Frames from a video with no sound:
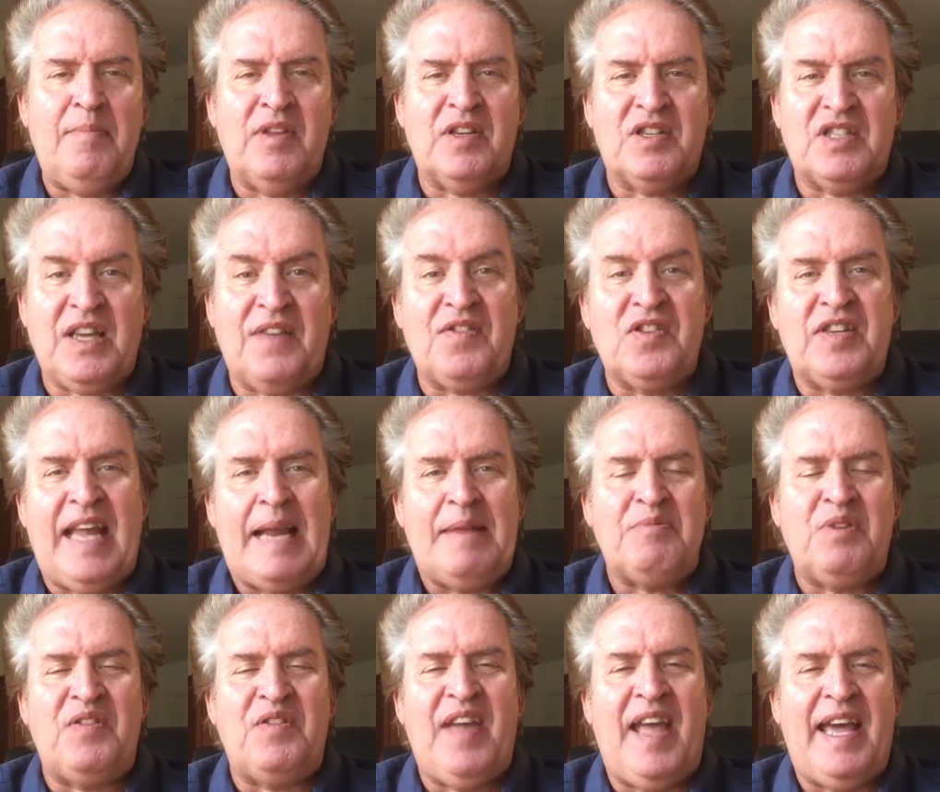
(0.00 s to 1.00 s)
the seven
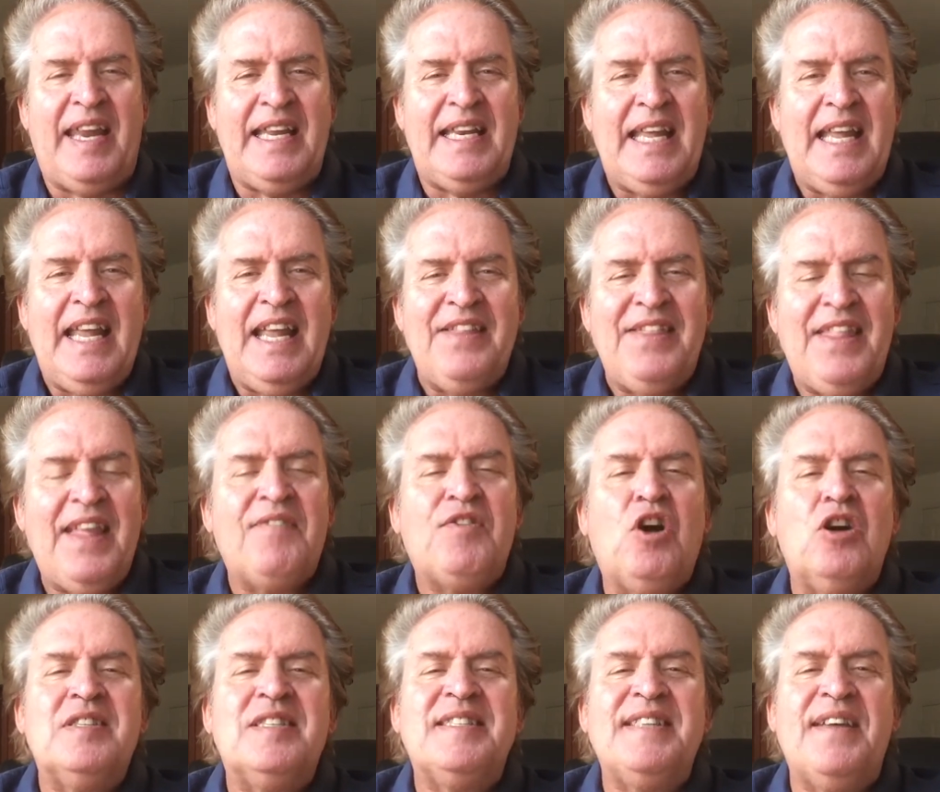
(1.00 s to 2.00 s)
times we've had it, they've
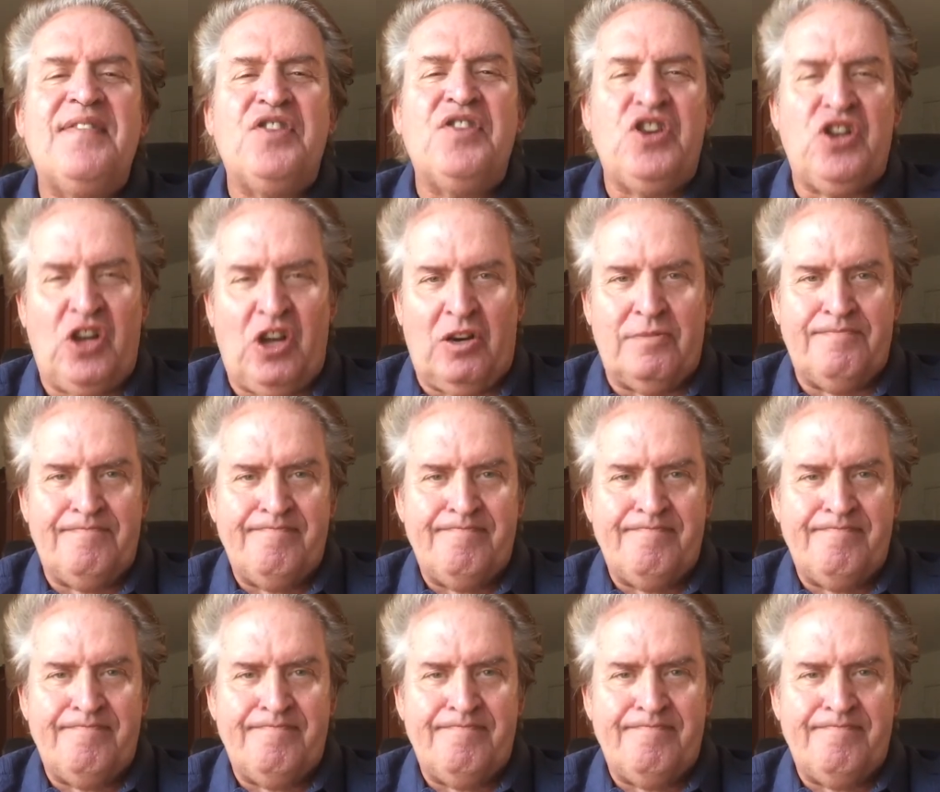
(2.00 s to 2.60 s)
gone seven and oh.